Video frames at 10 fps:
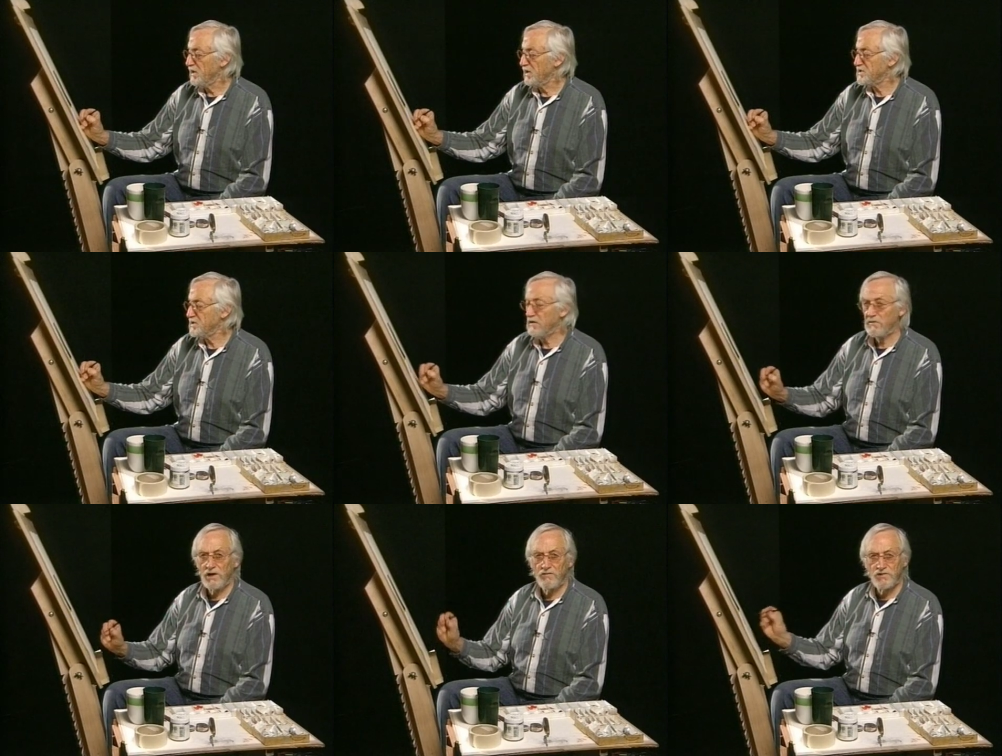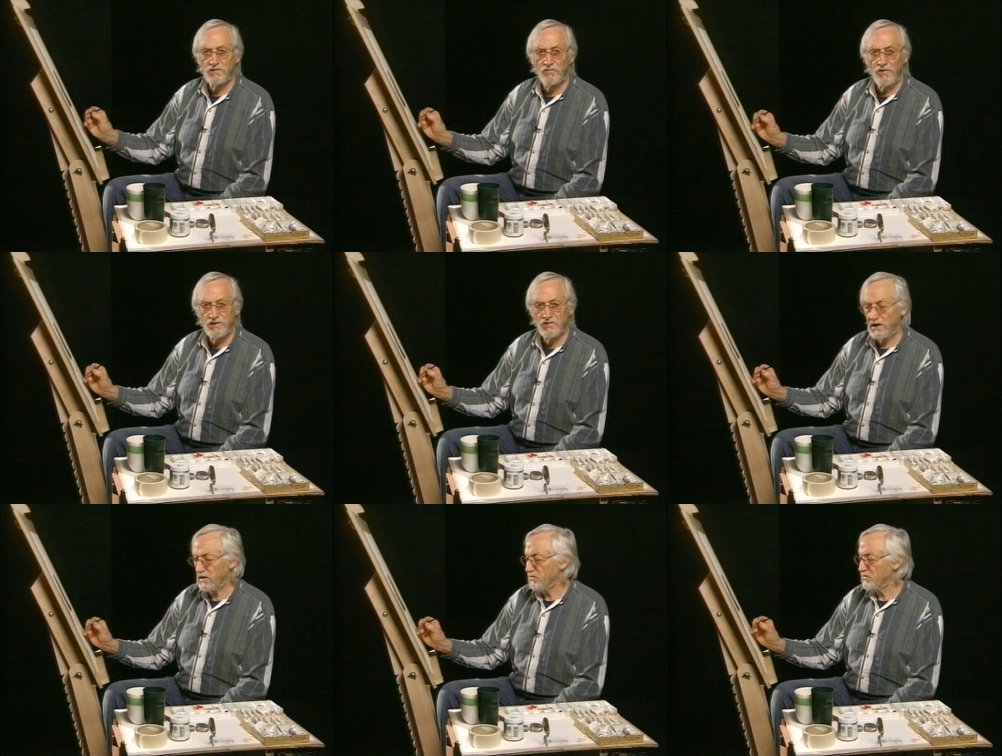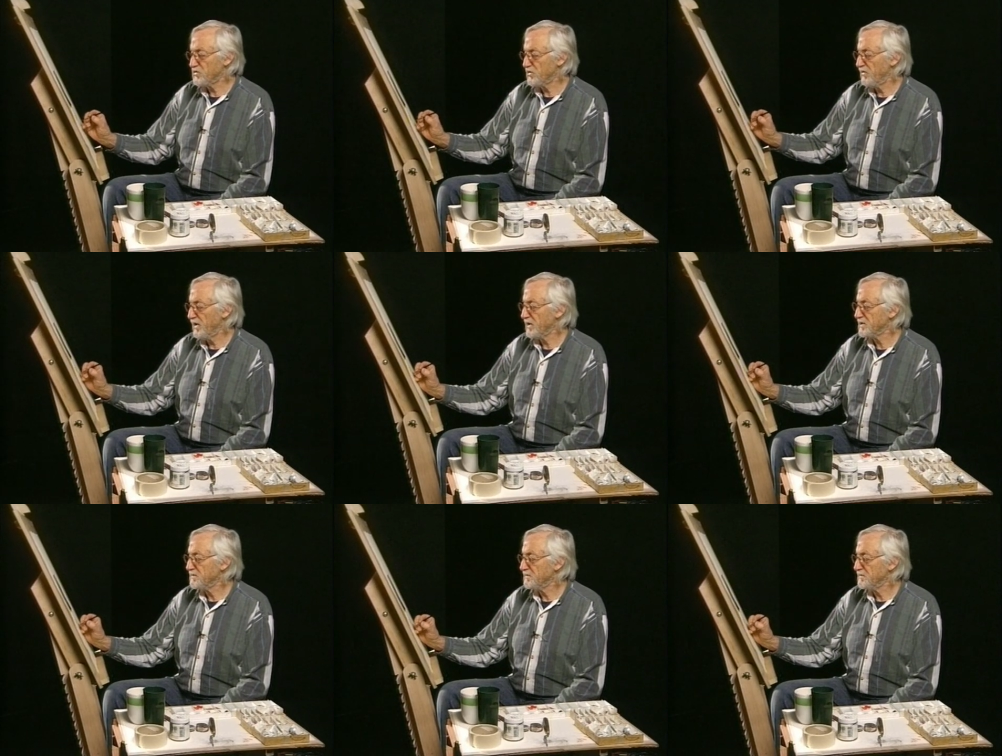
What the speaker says: and see if my original red triangle was correct.